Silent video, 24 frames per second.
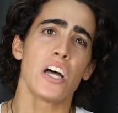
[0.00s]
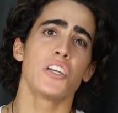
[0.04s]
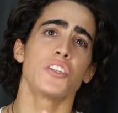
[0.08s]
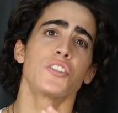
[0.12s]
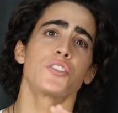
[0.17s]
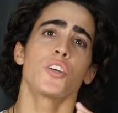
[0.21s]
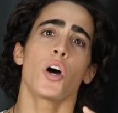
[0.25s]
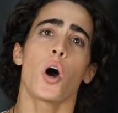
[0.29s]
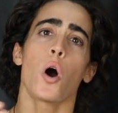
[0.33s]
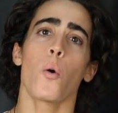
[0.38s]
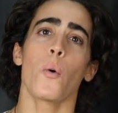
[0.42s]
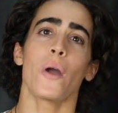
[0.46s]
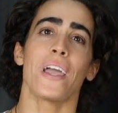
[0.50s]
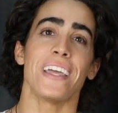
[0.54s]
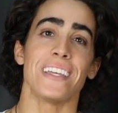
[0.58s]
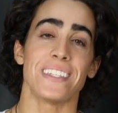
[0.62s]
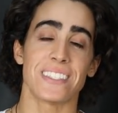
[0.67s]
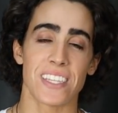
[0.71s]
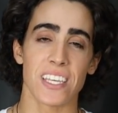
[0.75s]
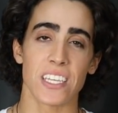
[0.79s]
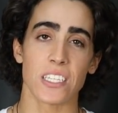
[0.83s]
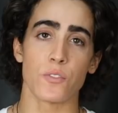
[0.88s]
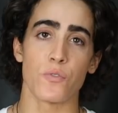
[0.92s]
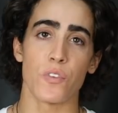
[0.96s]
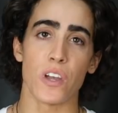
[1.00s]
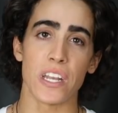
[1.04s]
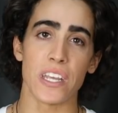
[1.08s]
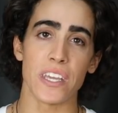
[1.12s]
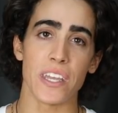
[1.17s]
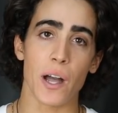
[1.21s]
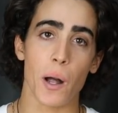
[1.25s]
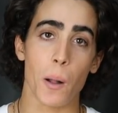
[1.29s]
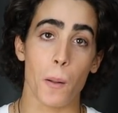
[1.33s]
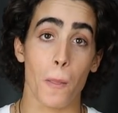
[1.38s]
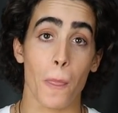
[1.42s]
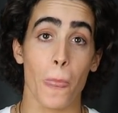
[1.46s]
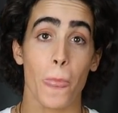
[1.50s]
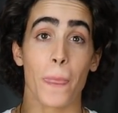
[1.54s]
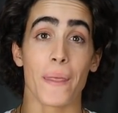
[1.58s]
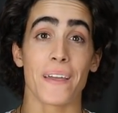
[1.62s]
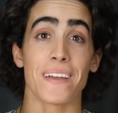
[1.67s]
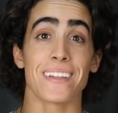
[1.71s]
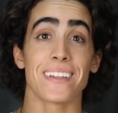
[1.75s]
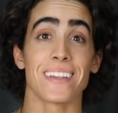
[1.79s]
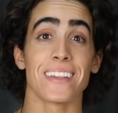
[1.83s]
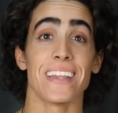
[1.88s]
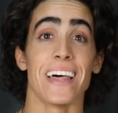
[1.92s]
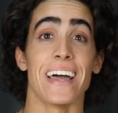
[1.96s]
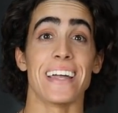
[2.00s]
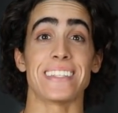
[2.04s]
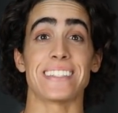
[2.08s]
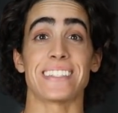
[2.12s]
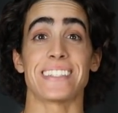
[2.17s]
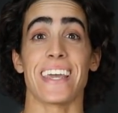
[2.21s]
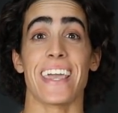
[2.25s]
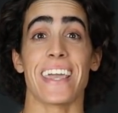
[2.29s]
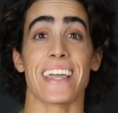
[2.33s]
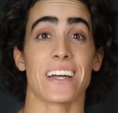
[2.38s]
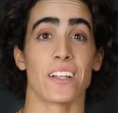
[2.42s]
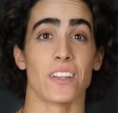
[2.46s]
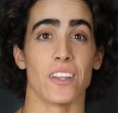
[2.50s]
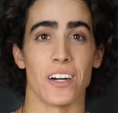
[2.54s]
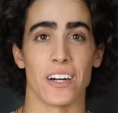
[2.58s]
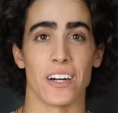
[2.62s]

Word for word: so is this video. Let's take a